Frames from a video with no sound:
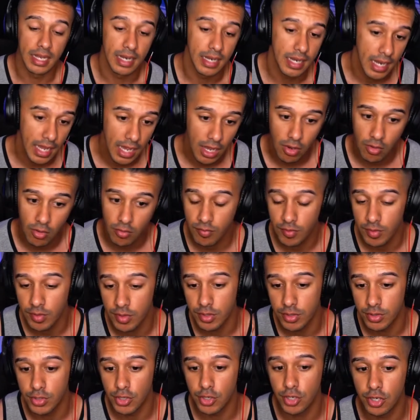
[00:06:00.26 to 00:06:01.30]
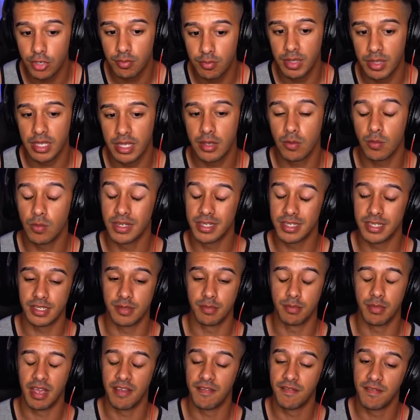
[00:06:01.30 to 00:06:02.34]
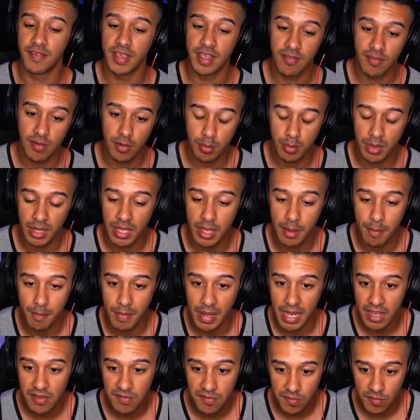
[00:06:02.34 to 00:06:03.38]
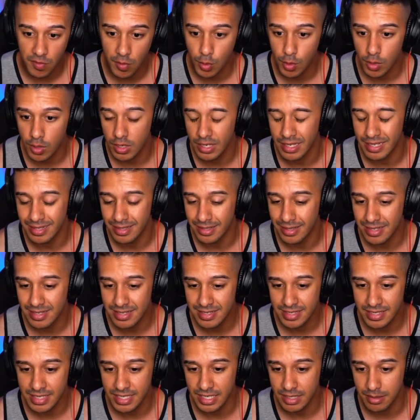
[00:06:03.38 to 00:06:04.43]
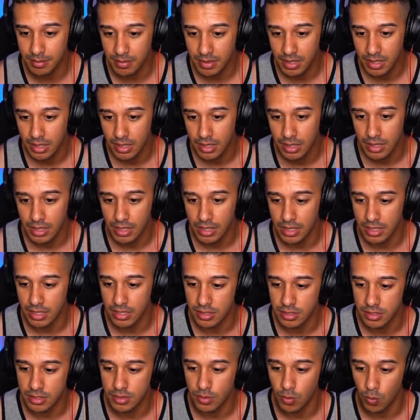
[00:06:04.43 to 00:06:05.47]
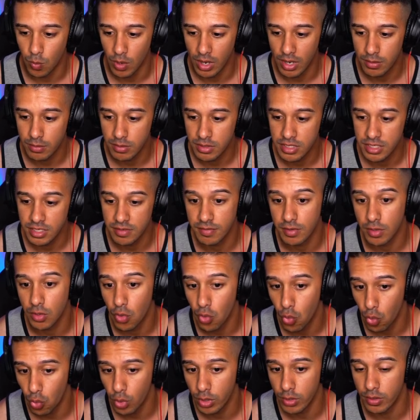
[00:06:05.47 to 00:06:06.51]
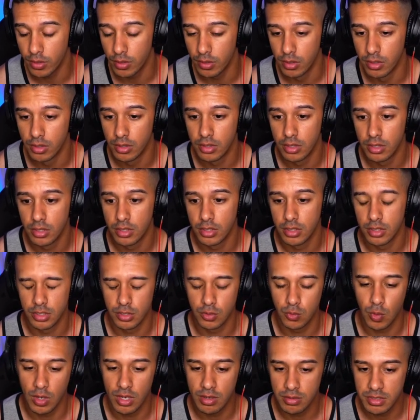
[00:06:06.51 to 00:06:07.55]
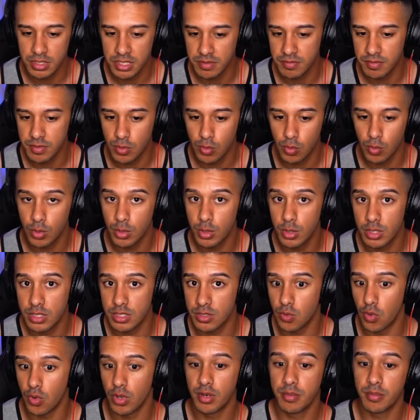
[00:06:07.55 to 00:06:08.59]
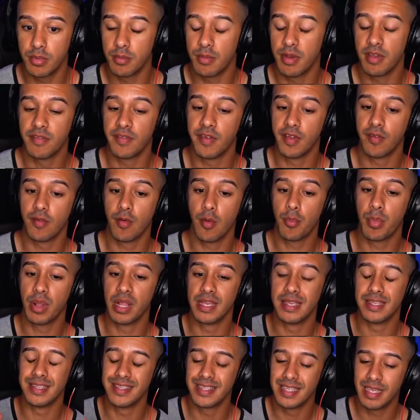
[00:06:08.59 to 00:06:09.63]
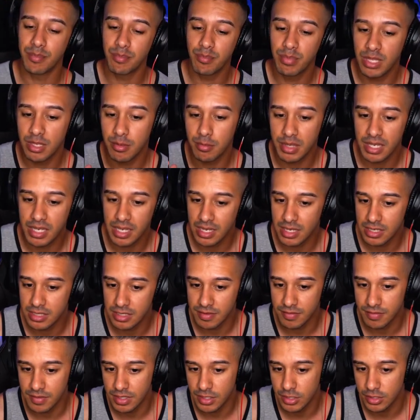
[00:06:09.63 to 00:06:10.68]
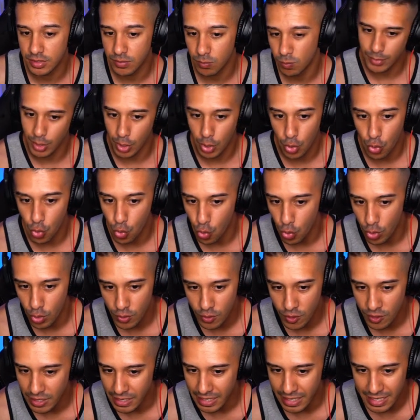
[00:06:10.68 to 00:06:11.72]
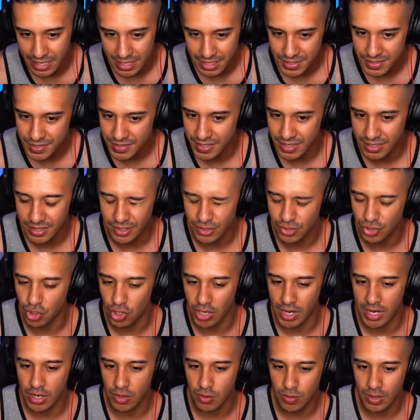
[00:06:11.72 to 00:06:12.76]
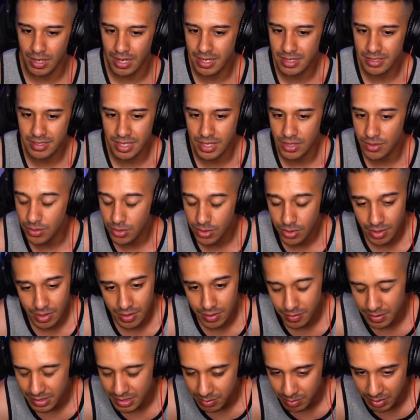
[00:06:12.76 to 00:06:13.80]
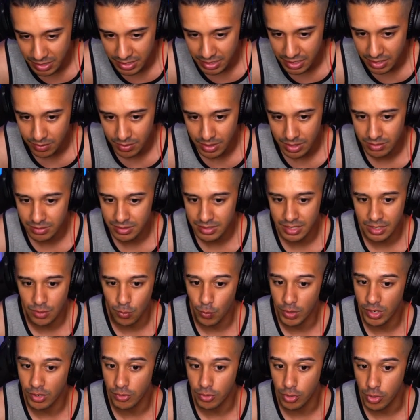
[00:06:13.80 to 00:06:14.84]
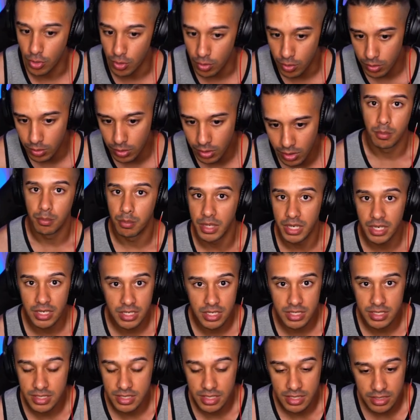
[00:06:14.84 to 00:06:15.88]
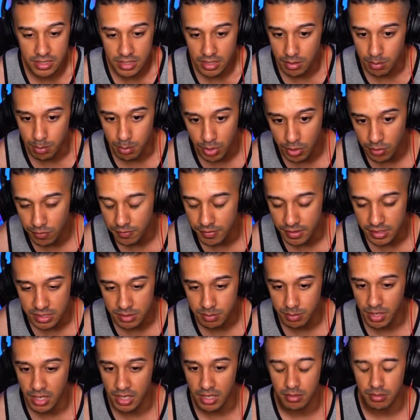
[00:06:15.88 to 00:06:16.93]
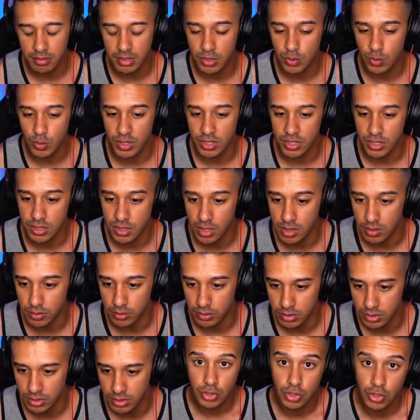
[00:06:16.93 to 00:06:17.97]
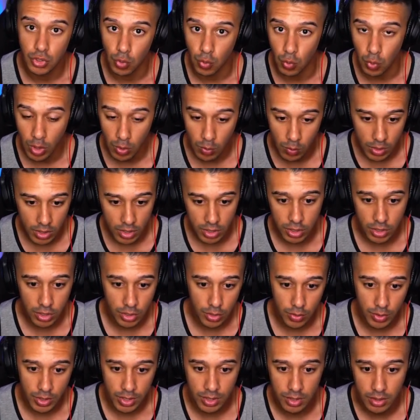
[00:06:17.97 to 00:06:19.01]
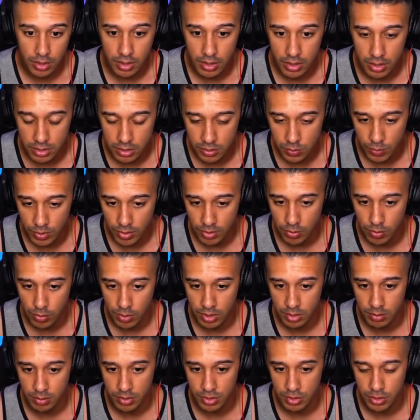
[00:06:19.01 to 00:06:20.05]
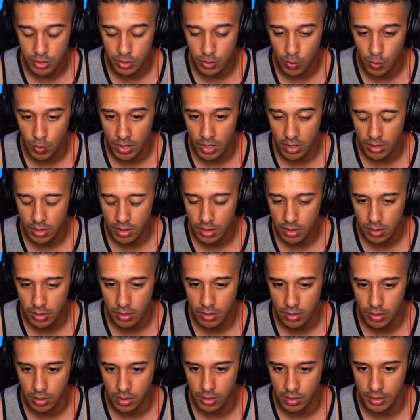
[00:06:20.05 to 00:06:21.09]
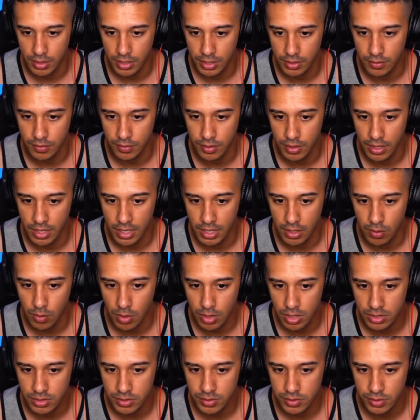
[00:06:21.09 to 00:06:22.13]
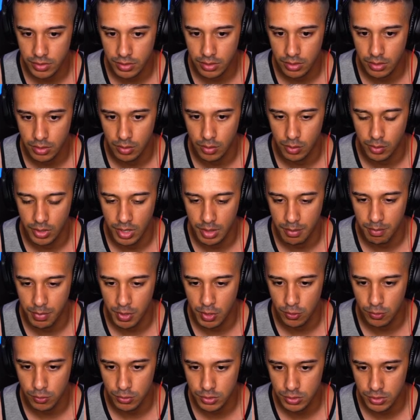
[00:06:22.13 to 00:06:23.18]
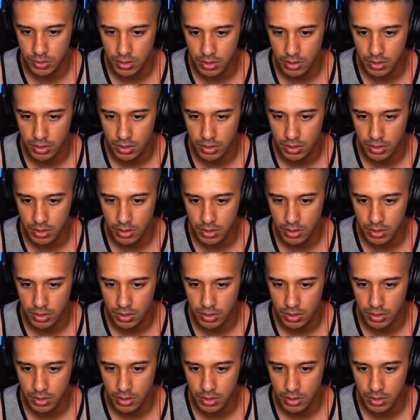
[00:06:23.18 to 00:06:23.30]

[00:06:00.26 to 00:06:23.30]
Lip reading: now for the third play, which is my favorite play by far in this scheme, is the wide receiver corner. This wide receiver corner is going to be my favorite play simply because of this corner hitch that the triangle has. I don't know how to explain that route. It's like a weird curl, but it just sits in a perfect spot in between the zones. So what we're going to do here is we are going to put square on either a crosser or a post,